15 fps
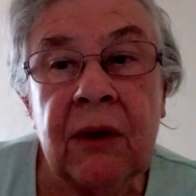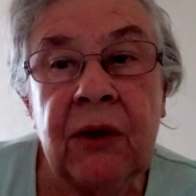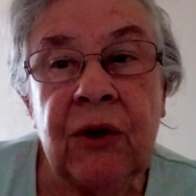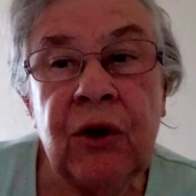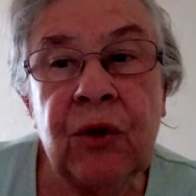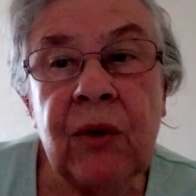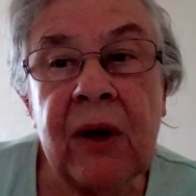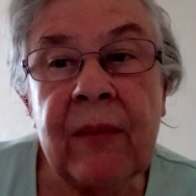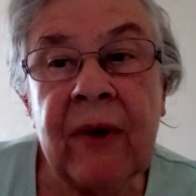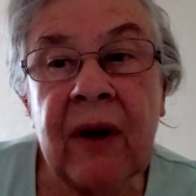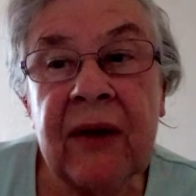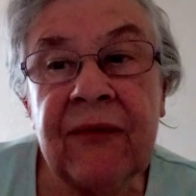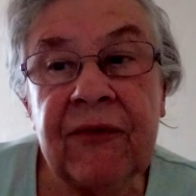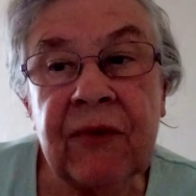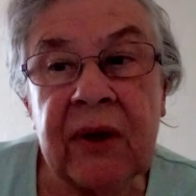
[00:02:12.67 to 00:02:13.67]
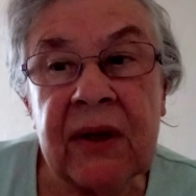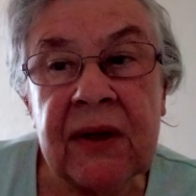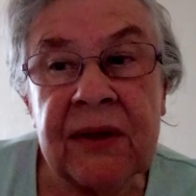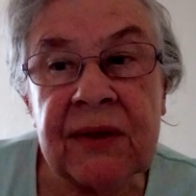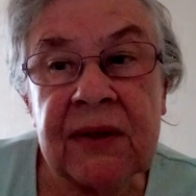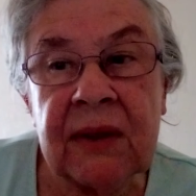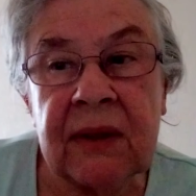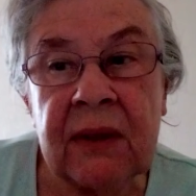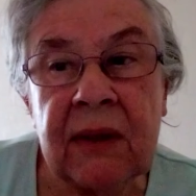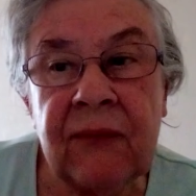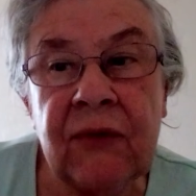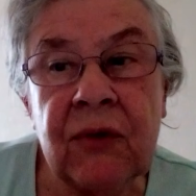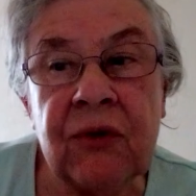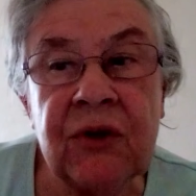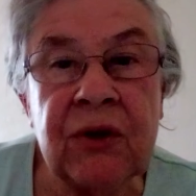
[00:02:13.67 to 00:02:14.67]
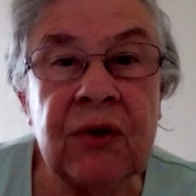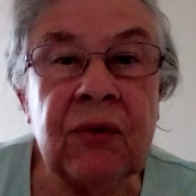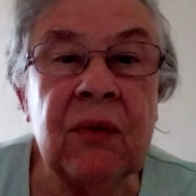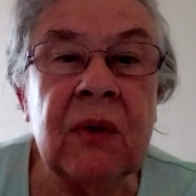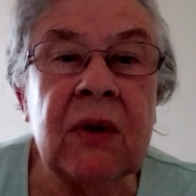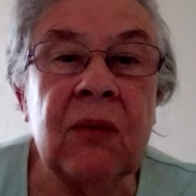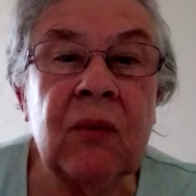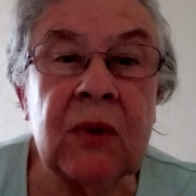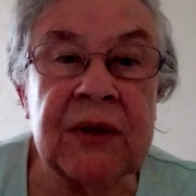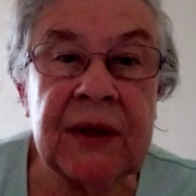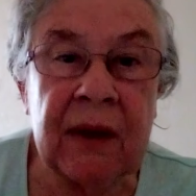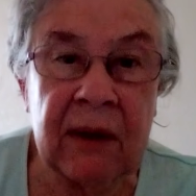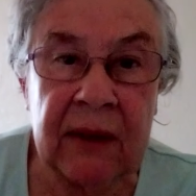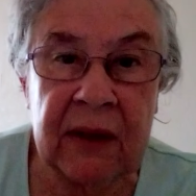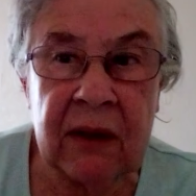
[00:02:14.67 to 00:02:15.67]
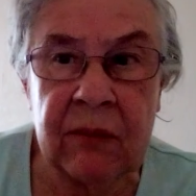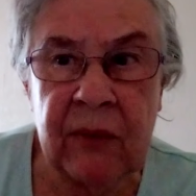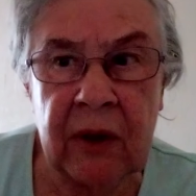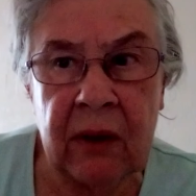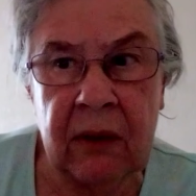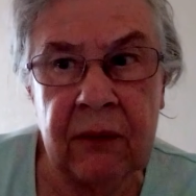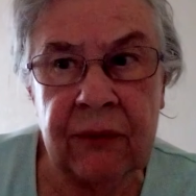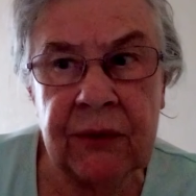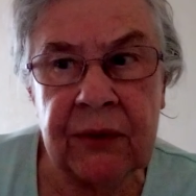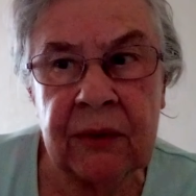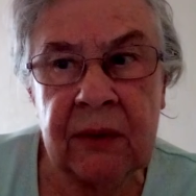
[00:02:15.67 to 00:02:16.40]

You are my friends if you do what I command.